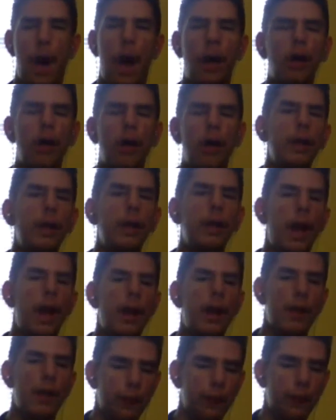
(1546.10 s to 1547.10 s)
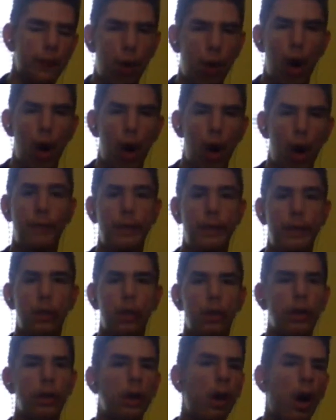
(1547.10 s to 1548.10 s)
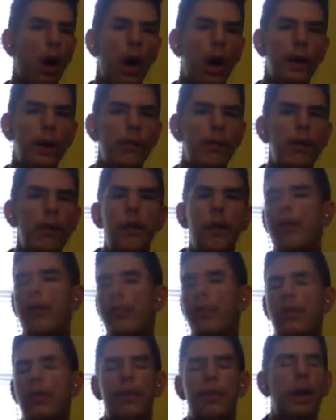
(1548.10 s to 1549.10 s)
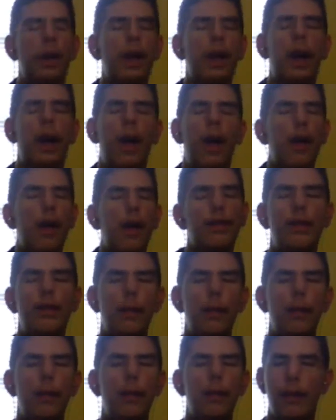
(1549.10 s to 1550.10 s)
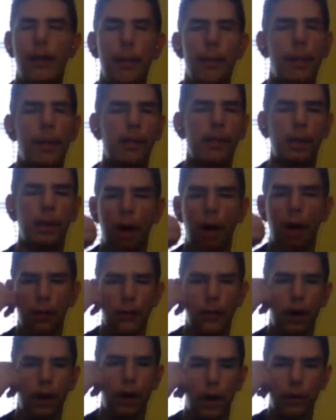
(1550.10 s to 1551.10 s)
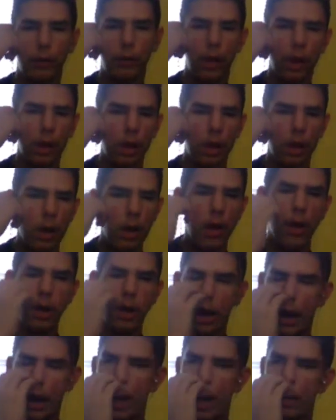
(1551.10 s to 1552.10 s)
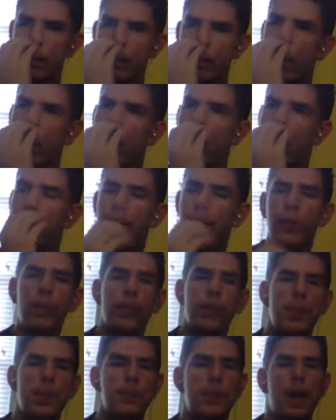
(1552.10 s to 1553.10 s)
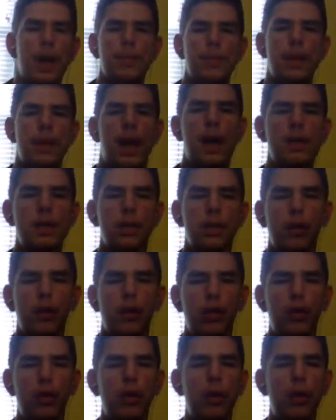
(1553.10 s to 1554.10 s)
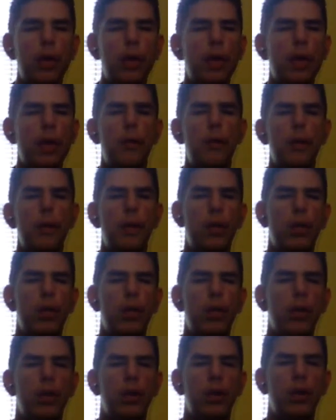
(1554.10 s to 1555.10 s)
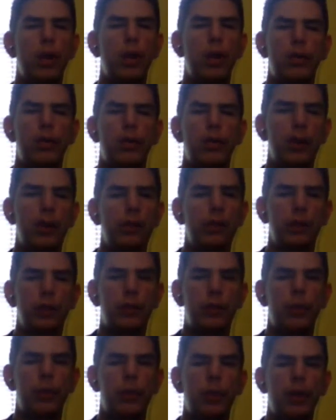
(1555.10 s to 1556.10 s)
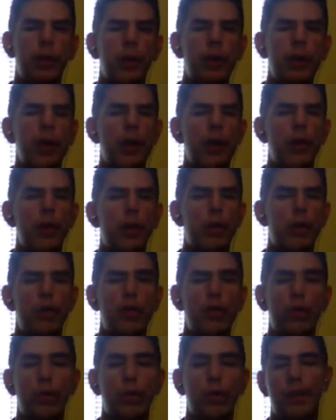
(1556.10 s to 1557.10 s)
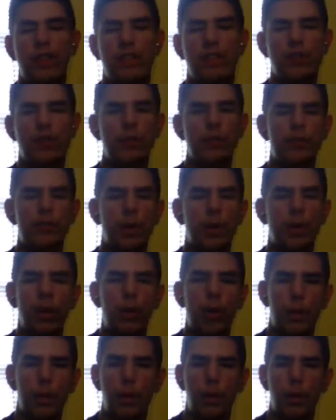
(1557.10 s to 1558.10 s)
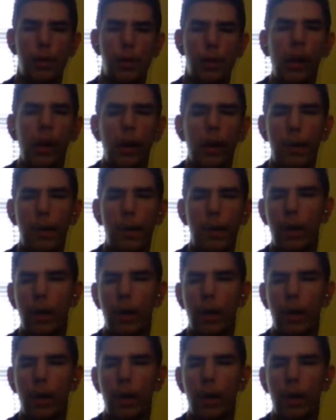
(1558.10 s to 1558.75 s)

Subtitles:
I like the NFL dearly a lot, even if, like, I have sometimes, I'm not going to lie with you guys, I have an odd feeling sometimes it has a little bit more fixing to it than usual. Like, it's scripted a little bit. But